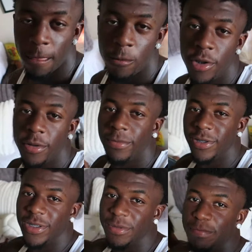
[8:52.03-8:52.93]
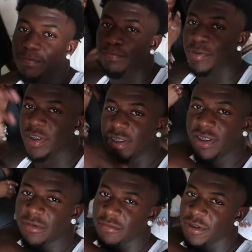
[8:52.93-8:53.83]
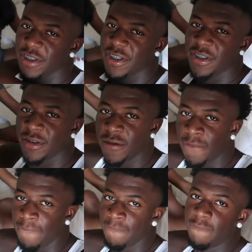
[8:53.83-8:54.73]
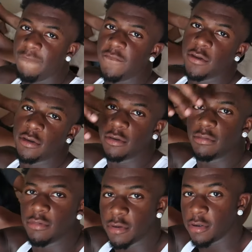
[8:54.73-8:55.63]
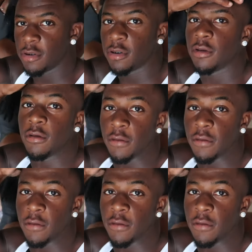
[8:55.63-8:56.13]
We up in this bitch, man. Fuck, bro.